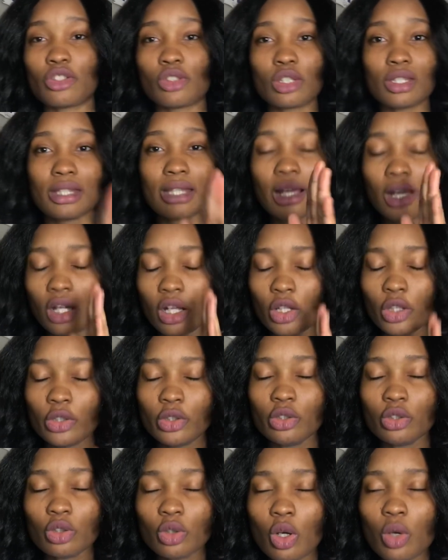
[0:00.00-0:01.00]
Just
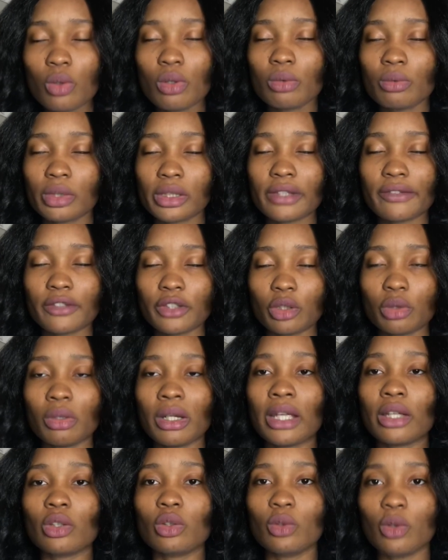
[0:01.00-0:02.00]
know what works for you
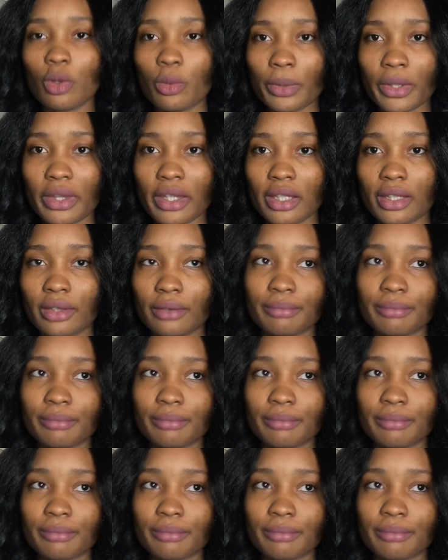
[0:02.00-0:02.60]
and go with it.